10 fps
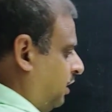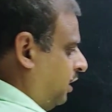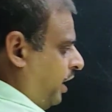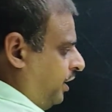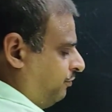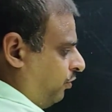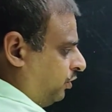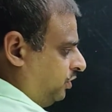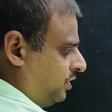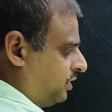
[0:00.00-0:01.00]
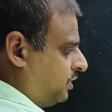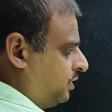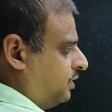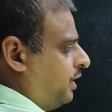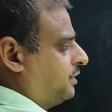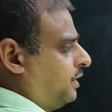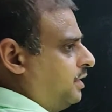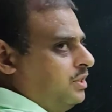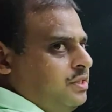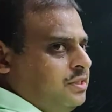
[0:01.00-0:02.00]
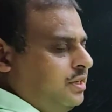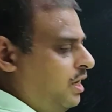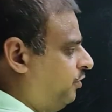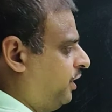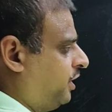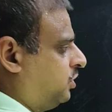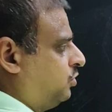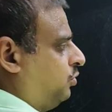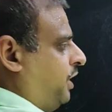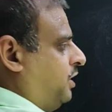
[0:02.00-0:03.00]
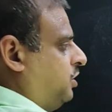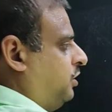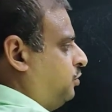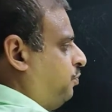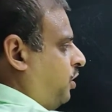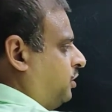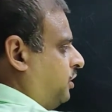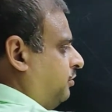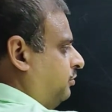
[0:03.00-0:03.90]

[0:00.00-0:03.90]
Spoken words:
And for this, acceleration is in upward direction, so tension is positive.